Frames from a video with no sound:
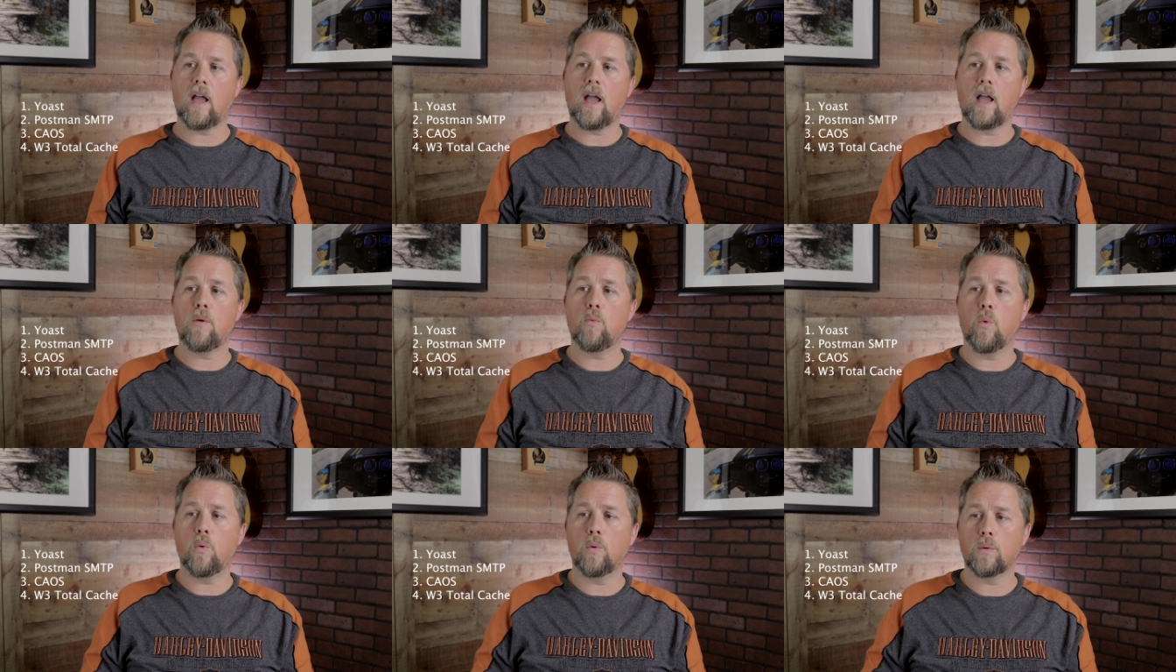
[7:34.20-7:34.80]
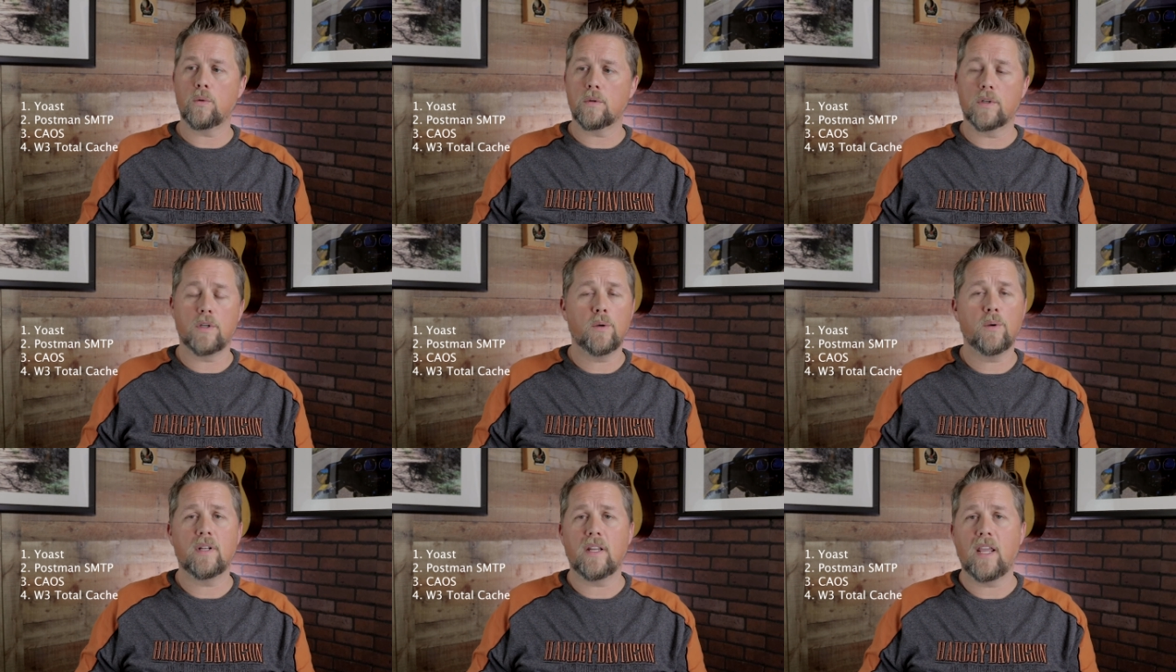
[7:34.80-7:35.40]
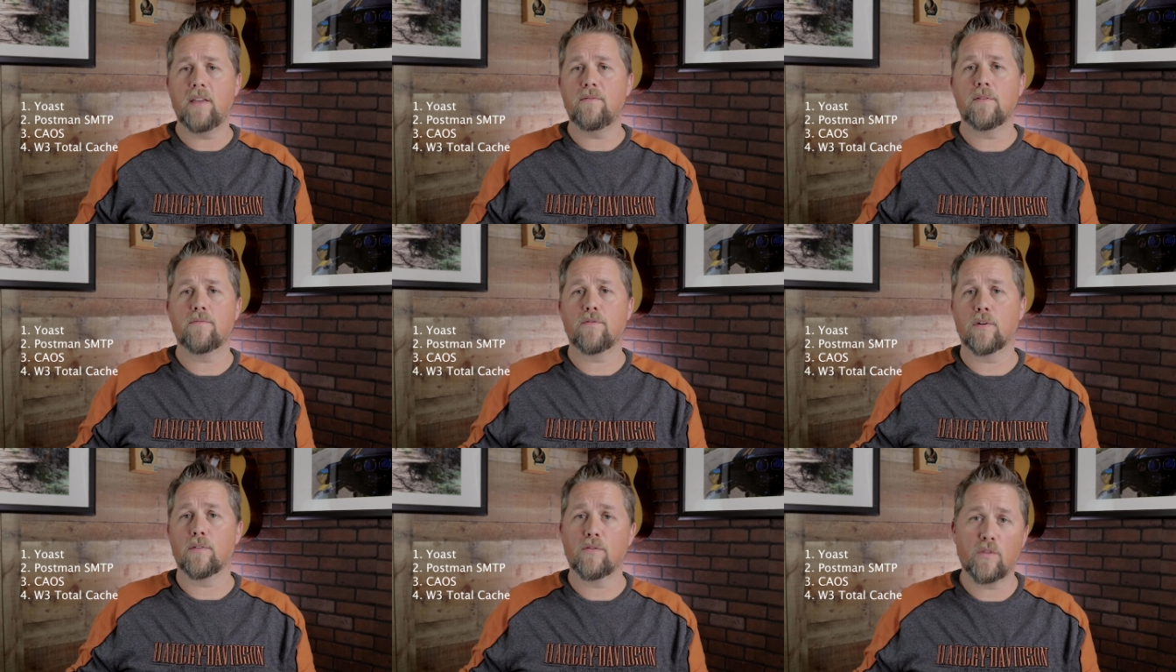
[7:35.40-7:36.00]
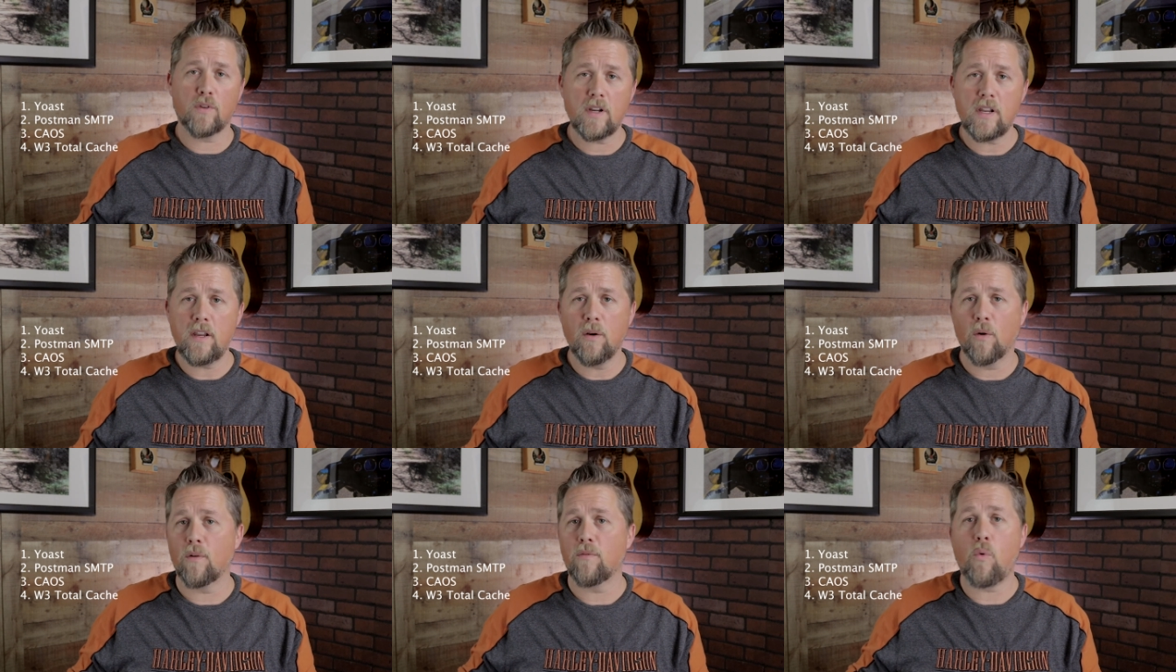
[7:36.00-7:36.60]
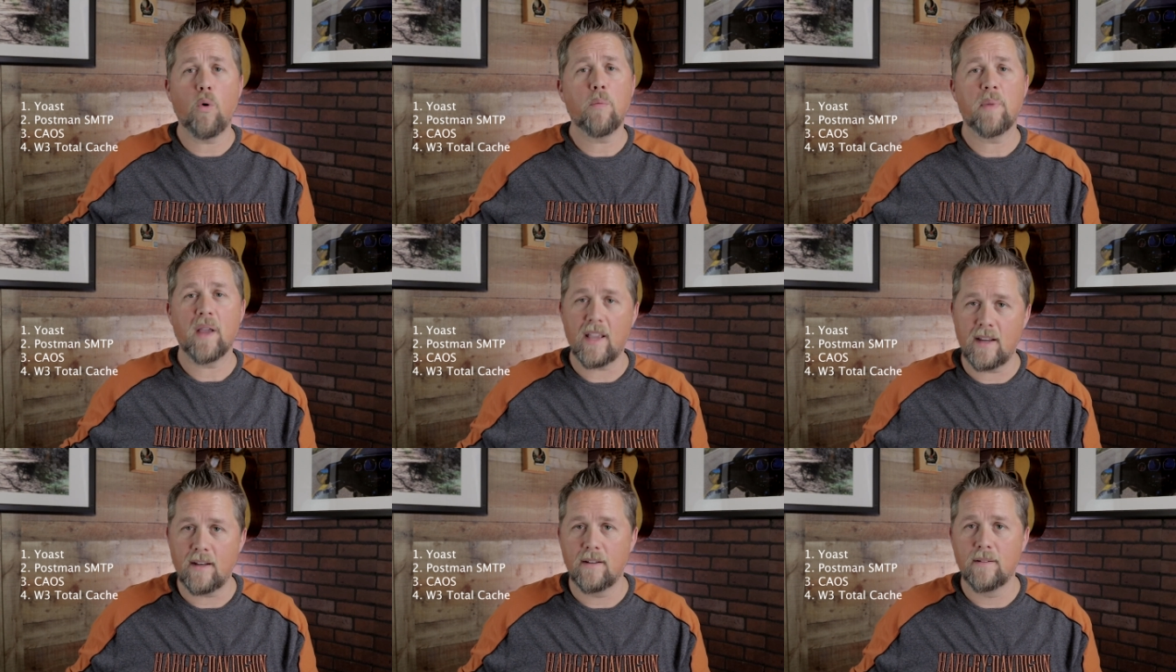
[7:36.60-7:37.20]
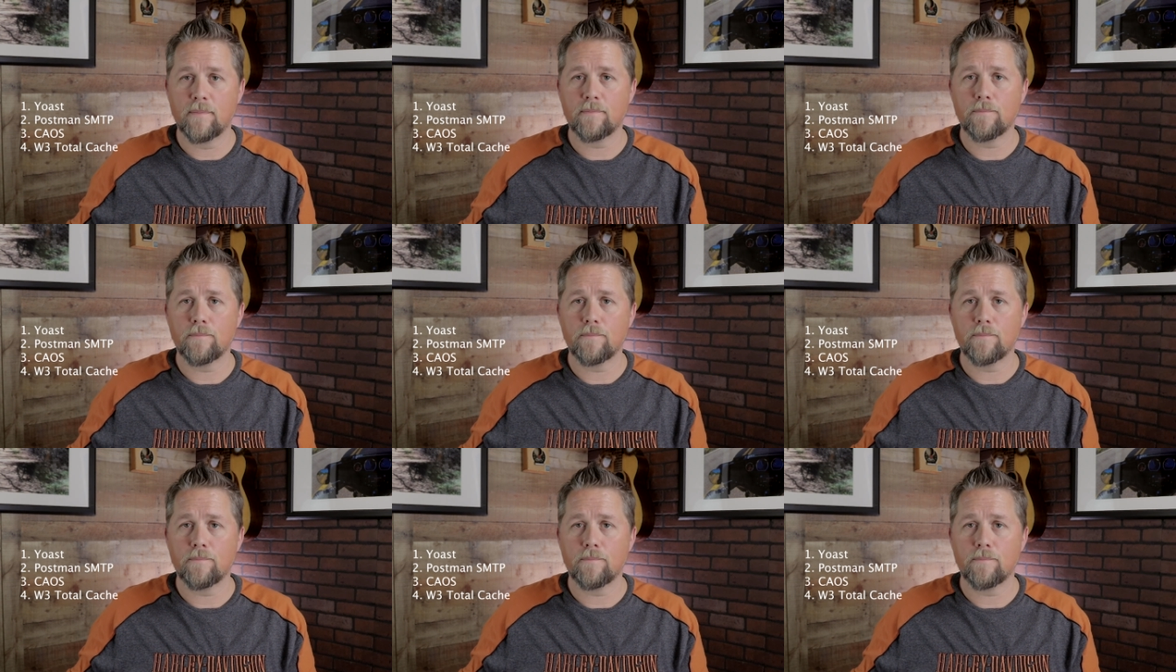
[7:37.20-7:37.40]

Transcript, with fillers: I won't do it even for free or for paid